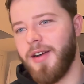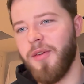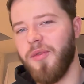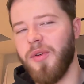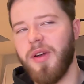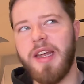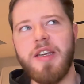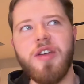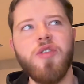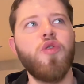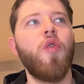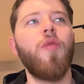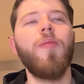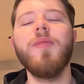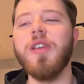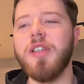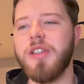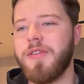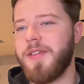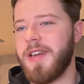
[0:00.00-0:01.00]

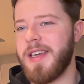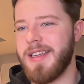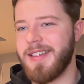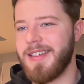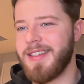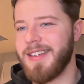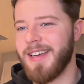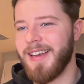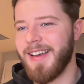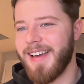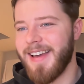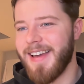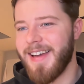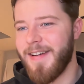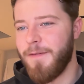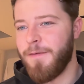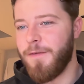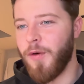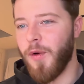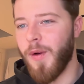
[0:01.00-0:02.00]
enormous fees
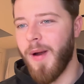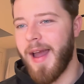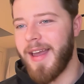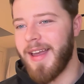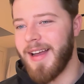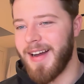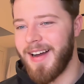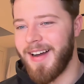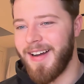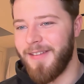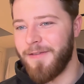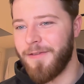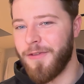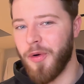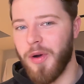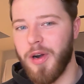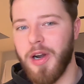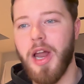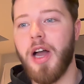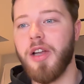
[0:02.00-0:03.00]
for
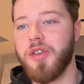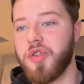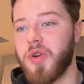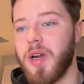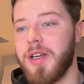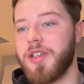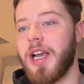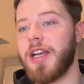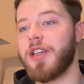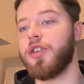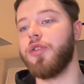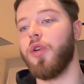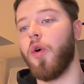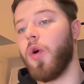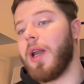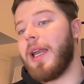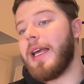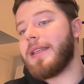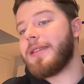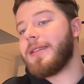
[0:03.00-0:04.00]
a large transaction, or
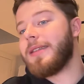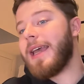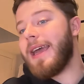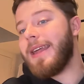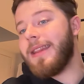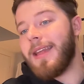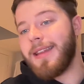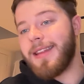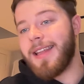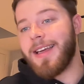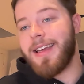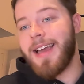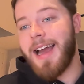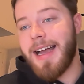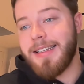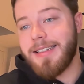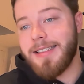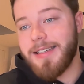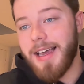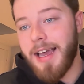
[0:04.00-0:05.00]
let's say that the
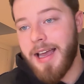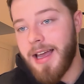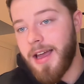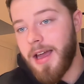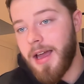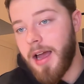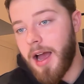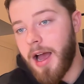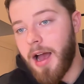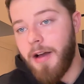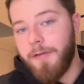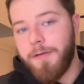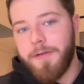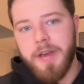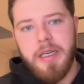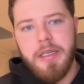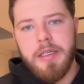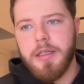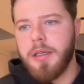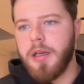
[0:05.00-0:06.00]
gas
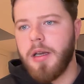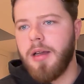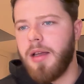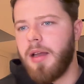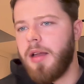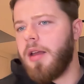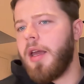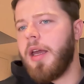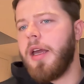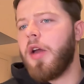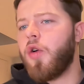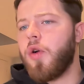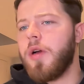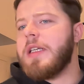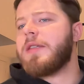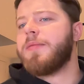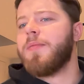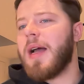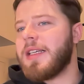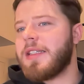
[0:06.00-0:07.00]
fees
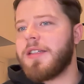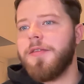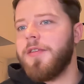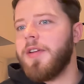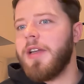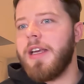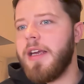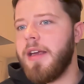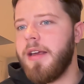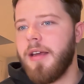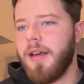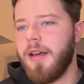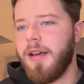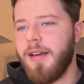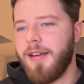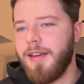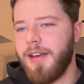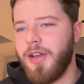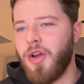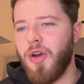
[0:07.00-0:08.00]
increase massively,
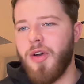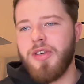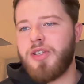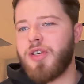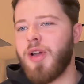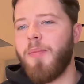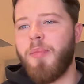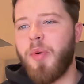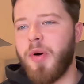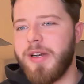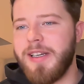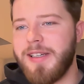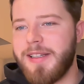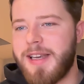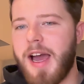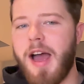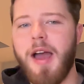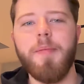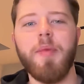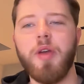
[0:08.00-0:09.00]
at some point in
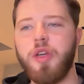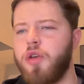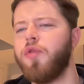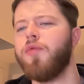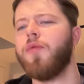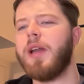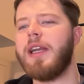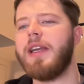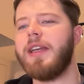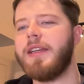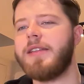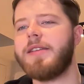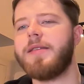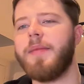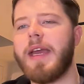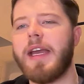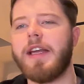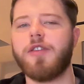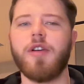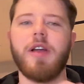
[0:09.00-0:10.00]
time, but you really need to
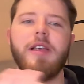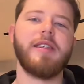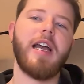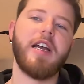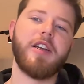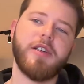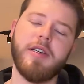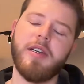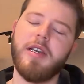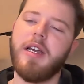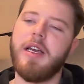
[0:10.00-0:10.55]
make a transaction,